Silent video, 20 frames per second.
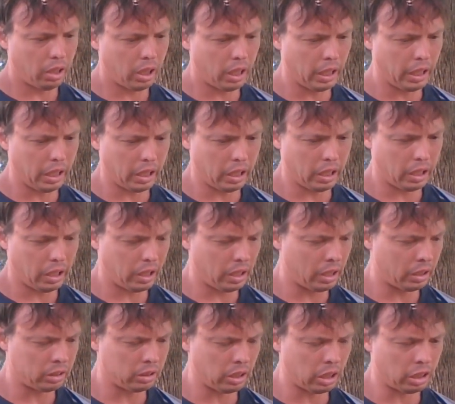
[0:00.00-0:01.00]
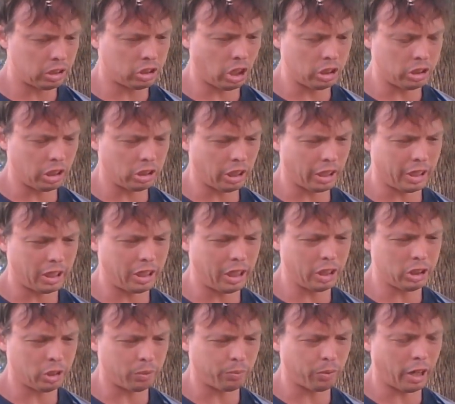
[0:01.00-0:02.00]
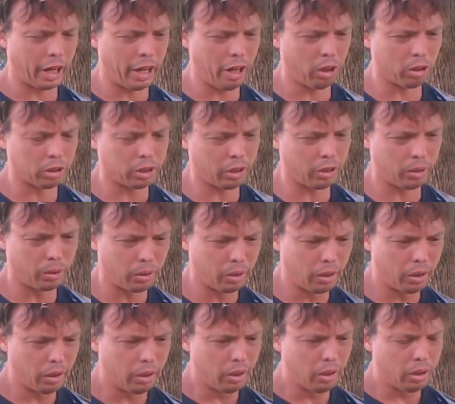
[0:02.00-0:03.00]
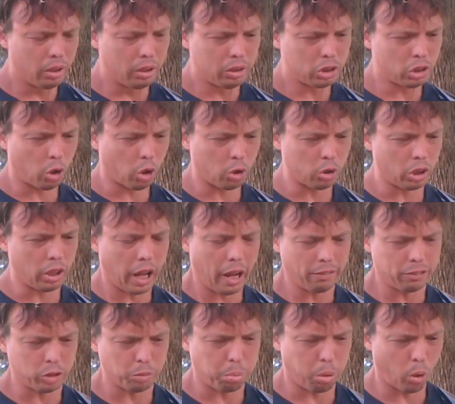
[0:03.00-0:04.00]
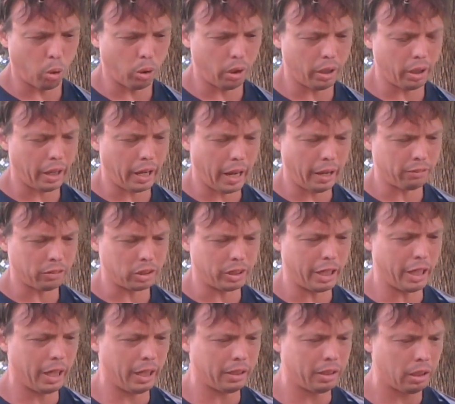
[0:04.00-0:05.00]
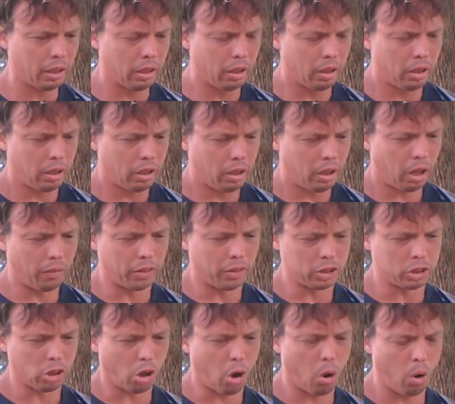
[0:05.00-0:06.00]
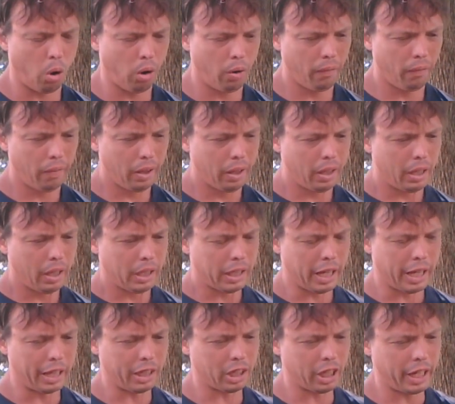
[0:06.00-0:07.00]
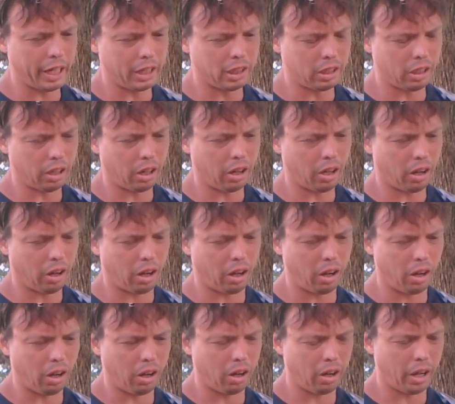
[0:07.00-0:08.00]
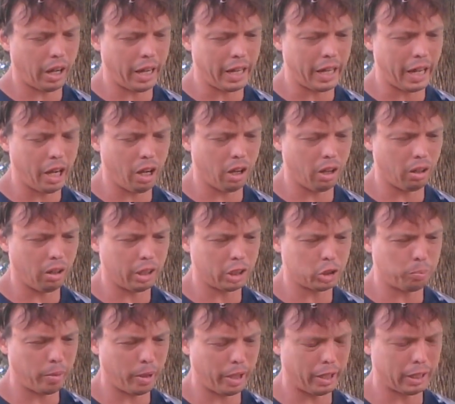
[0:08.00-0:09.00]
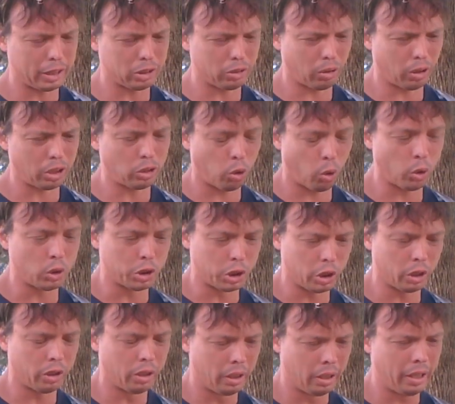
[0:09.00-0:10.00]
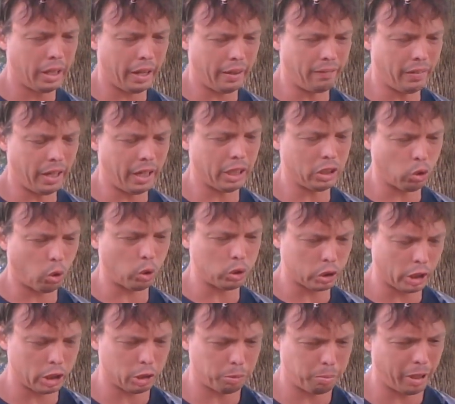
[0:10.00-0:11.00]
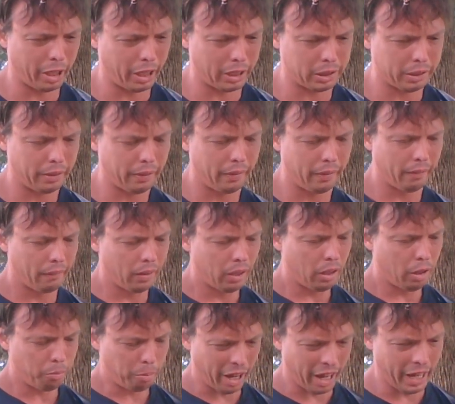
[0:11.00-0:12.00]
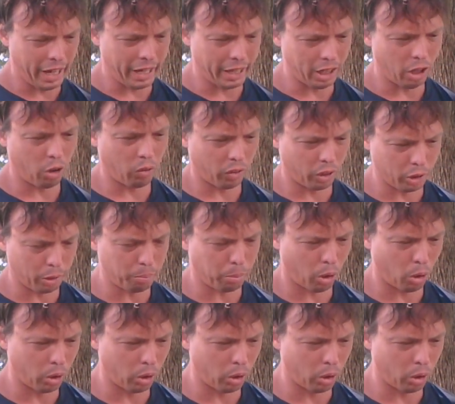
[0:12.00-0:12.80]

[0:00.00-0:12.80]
And, and such is a condition for hell too. So life support after death of a soul can lead to a hell experience or a torture event, torture experience, pain over